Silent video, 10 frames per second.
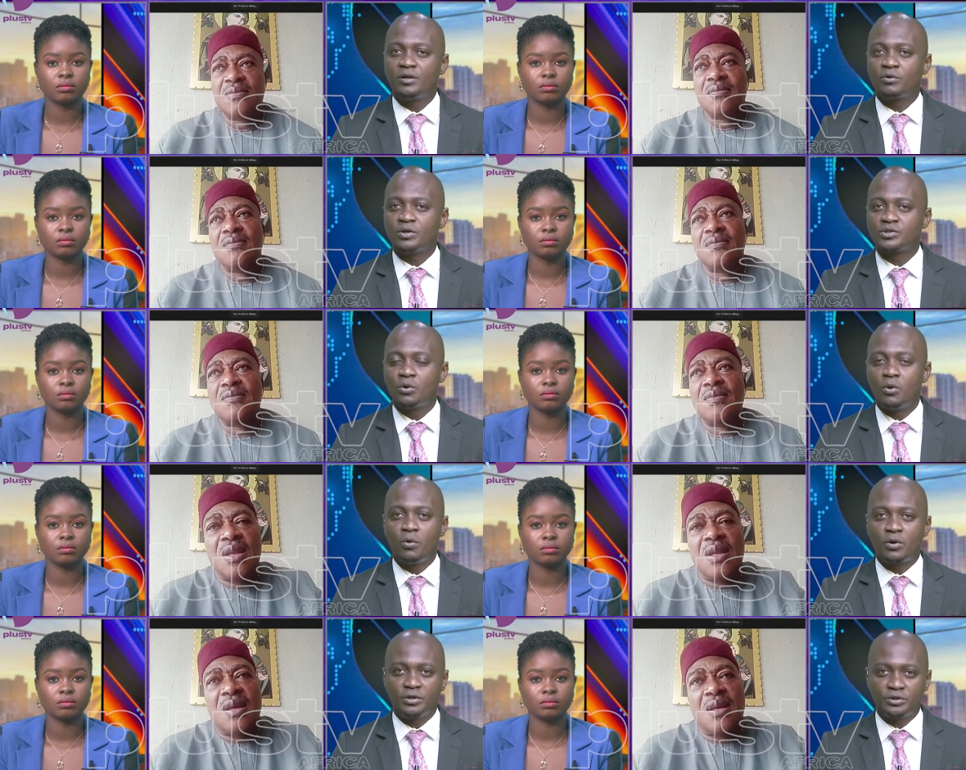Speaker 1: across the whole
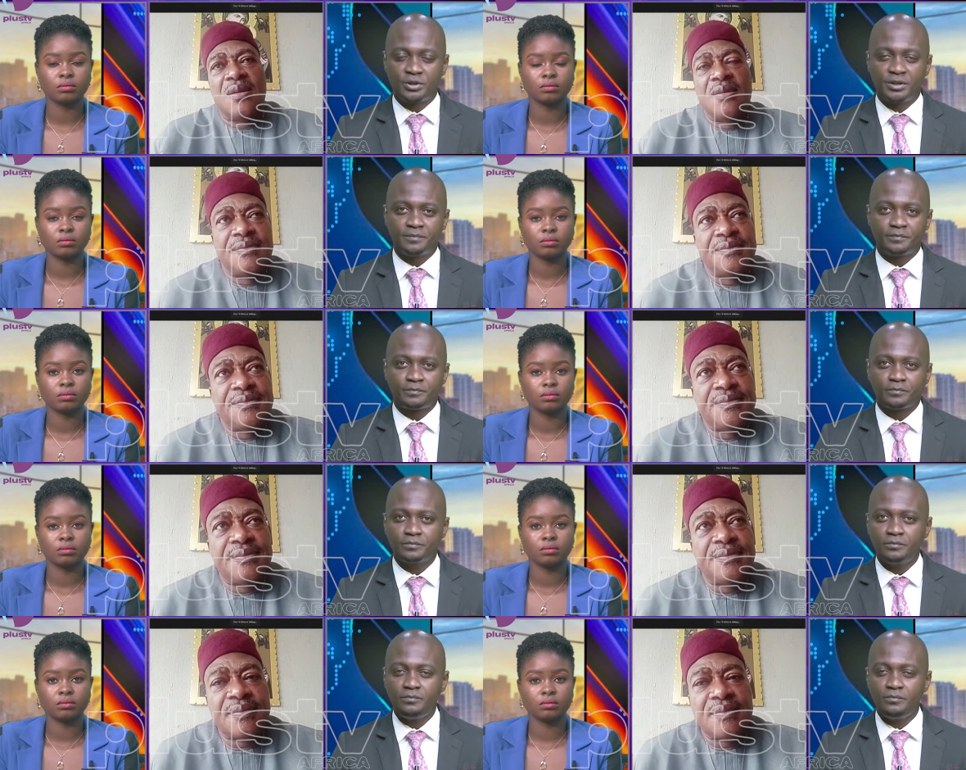country.
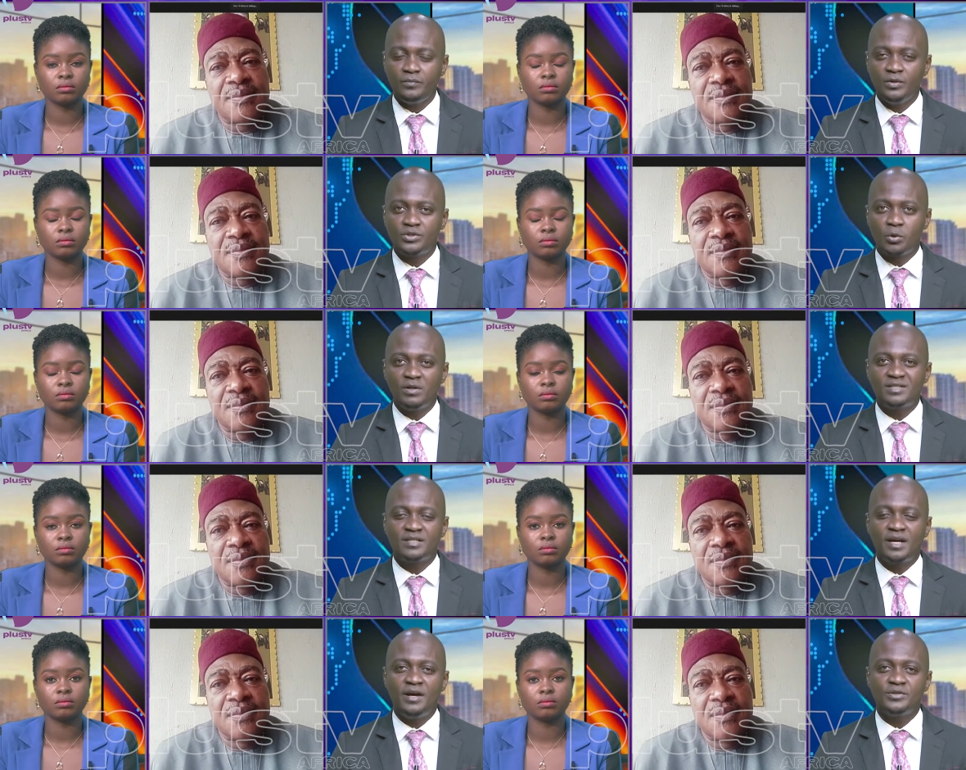So what
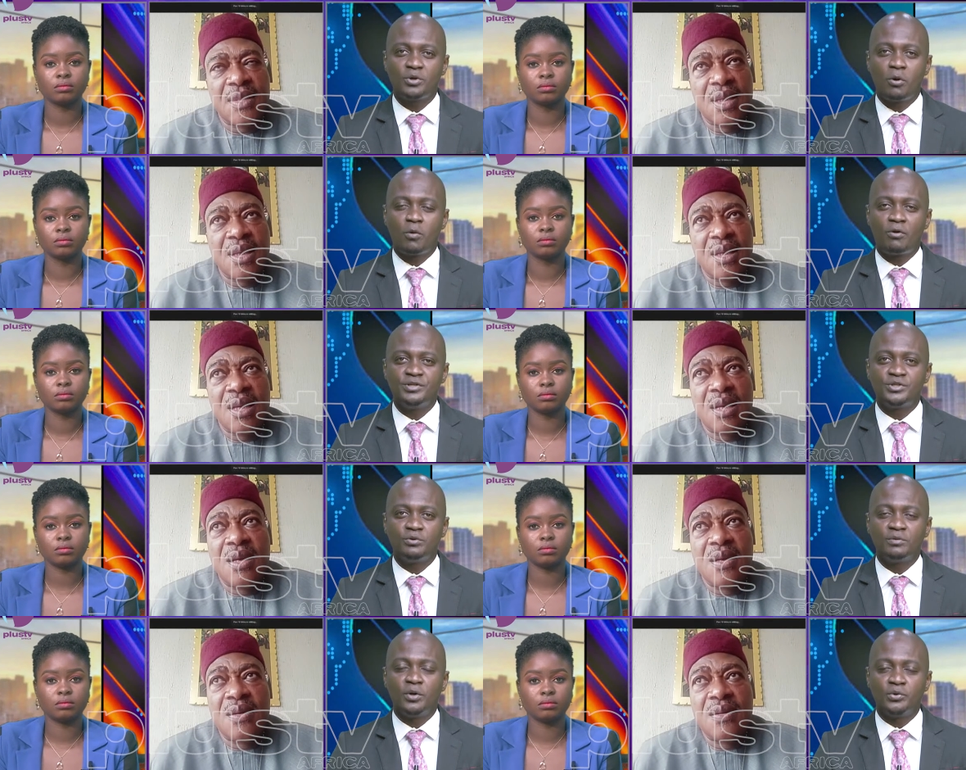scares you or worries you
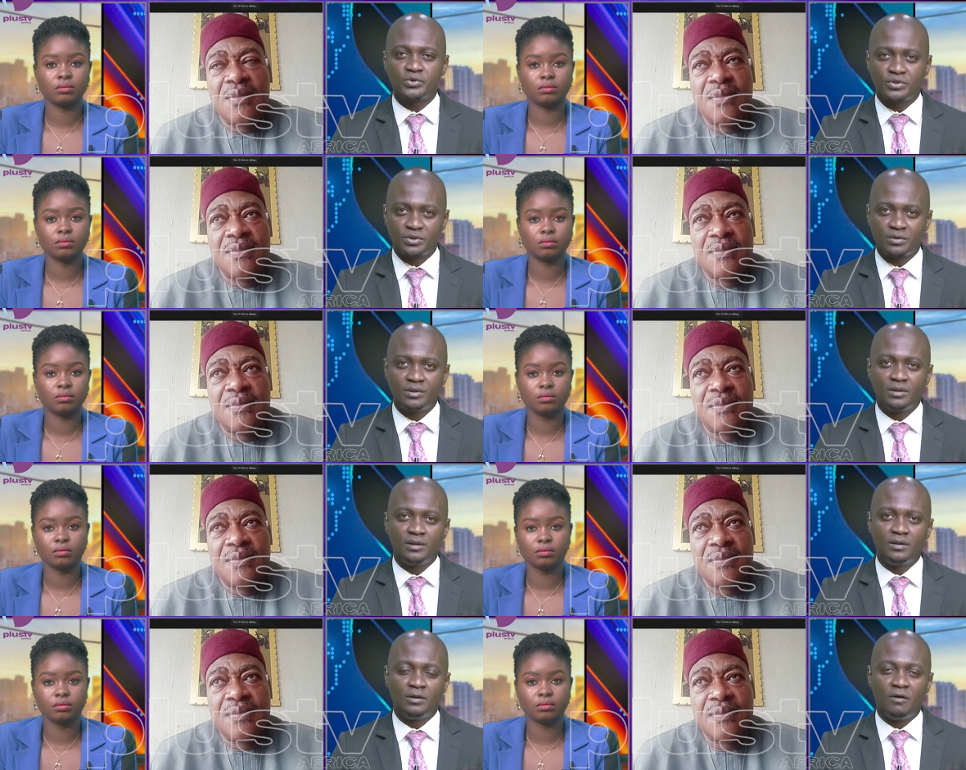the most
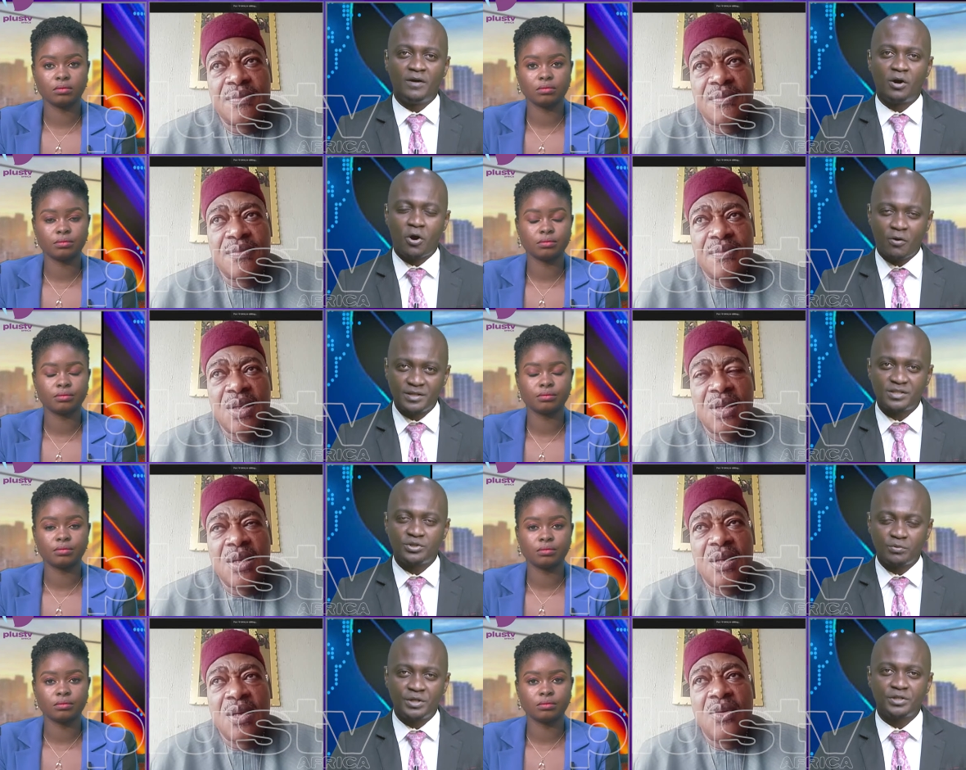of our current
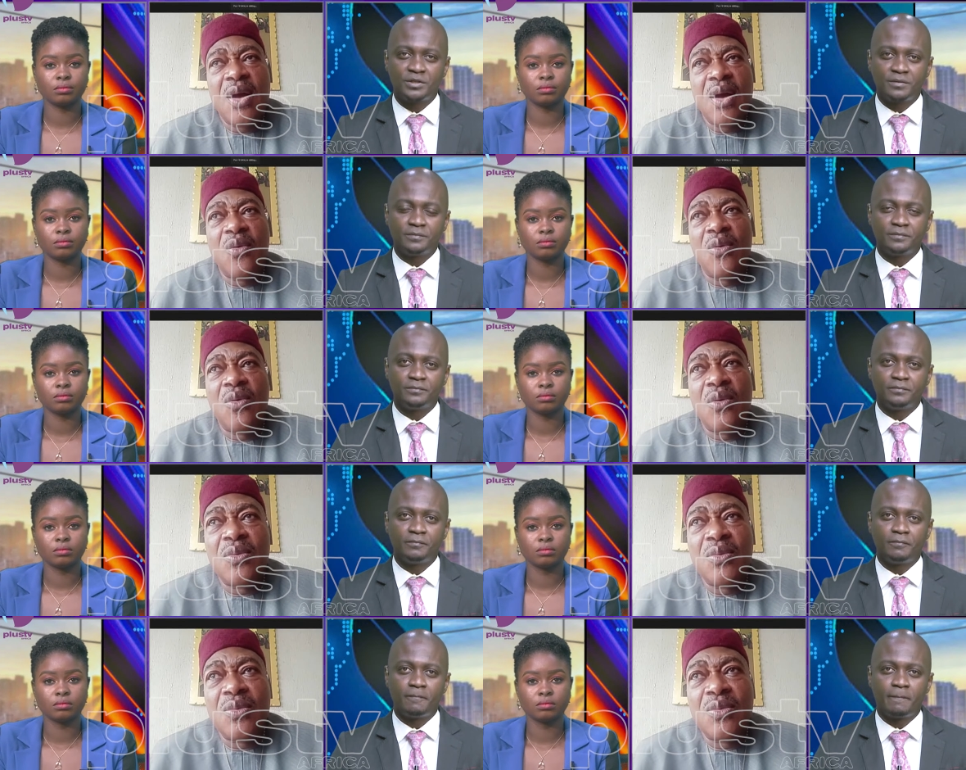situation?
Speaker 2: Well,
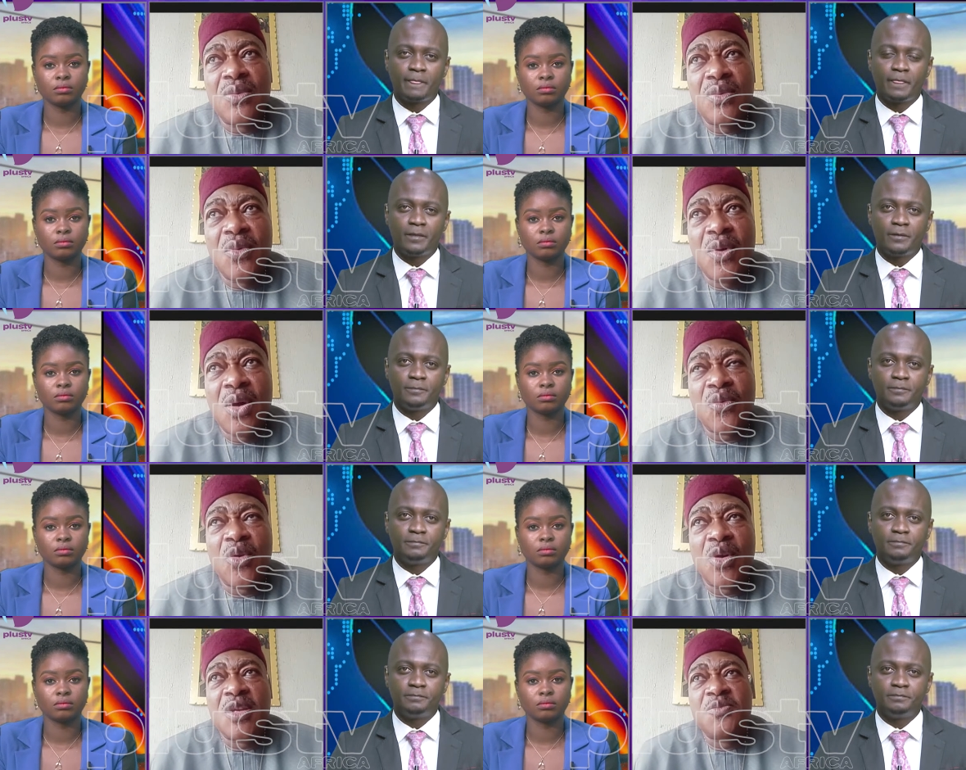what
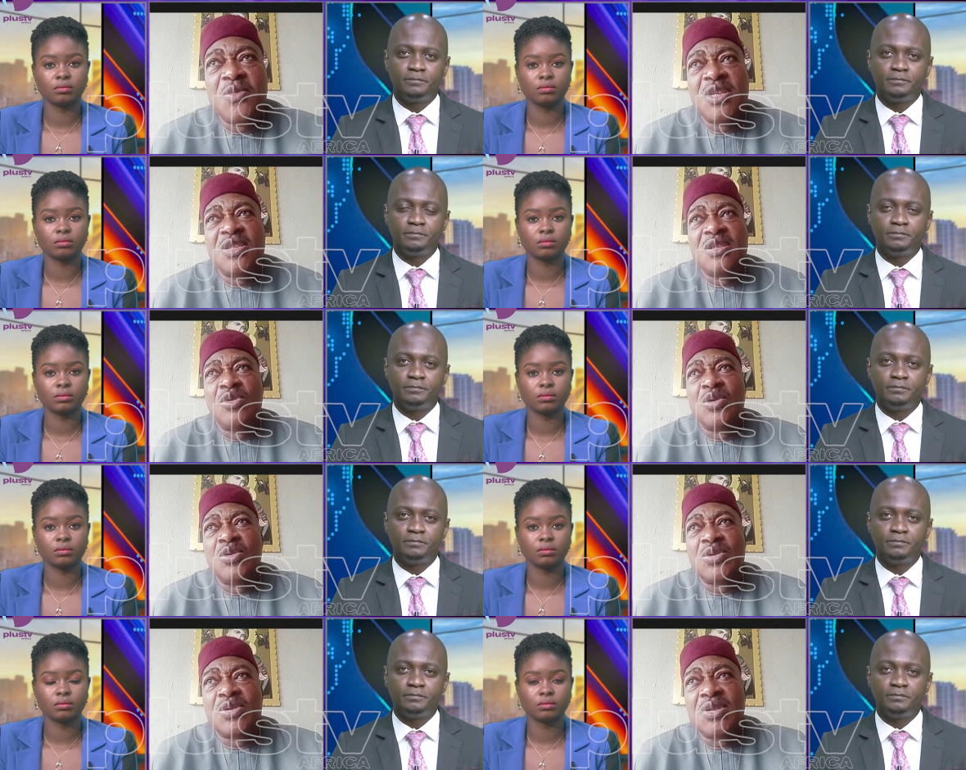worries me the most
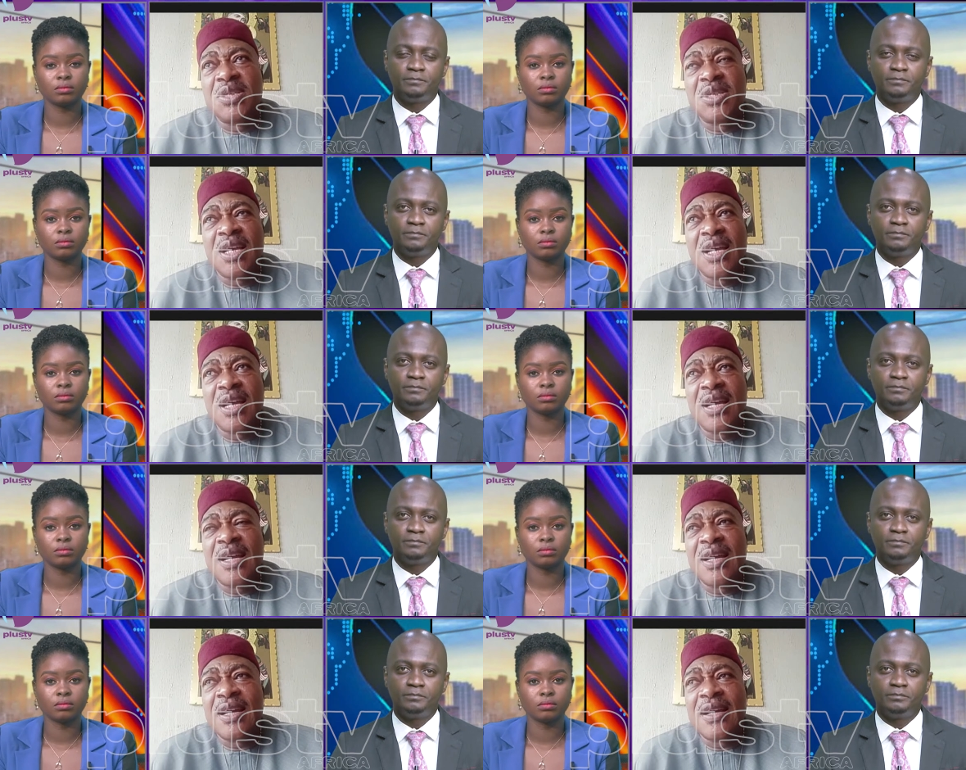is
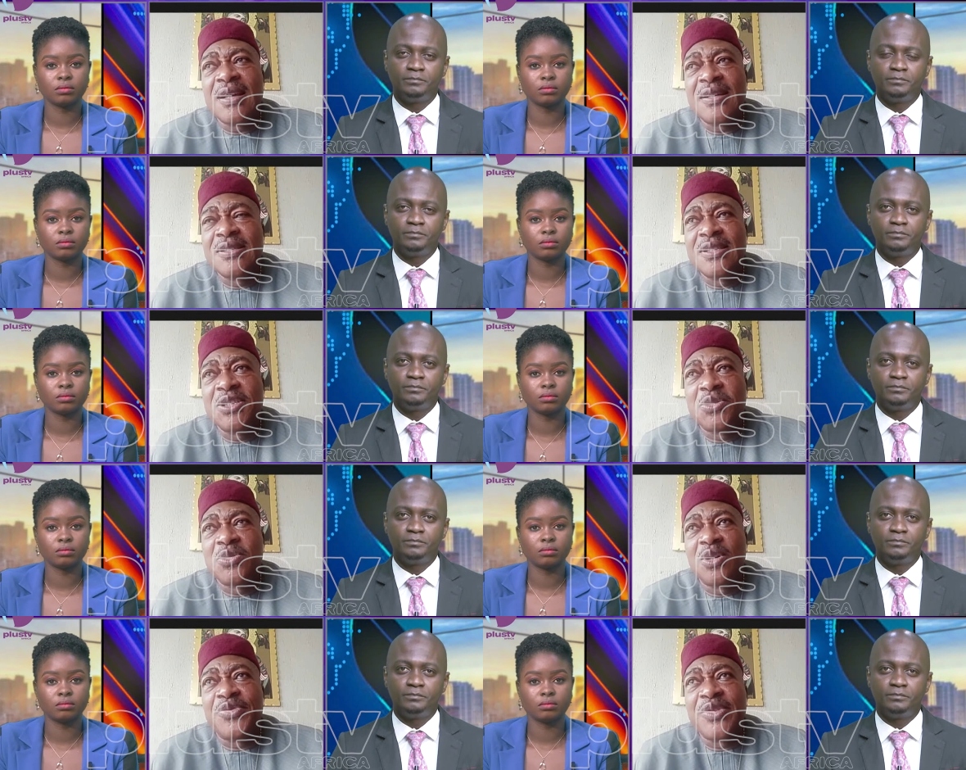uh, the issue of
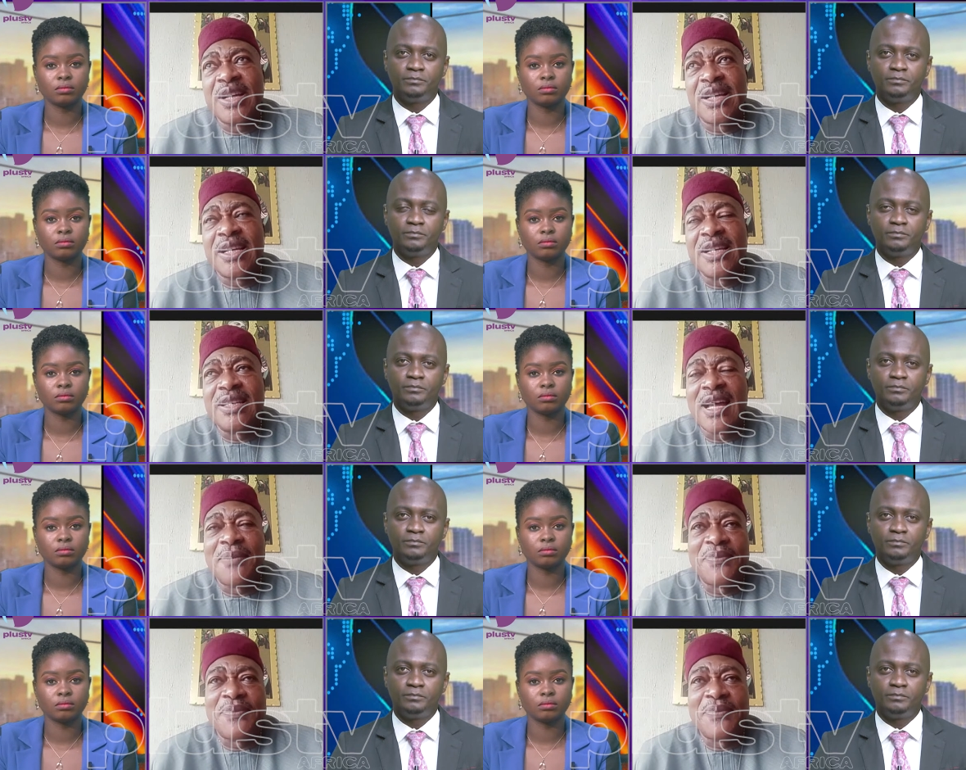uh, kidnapping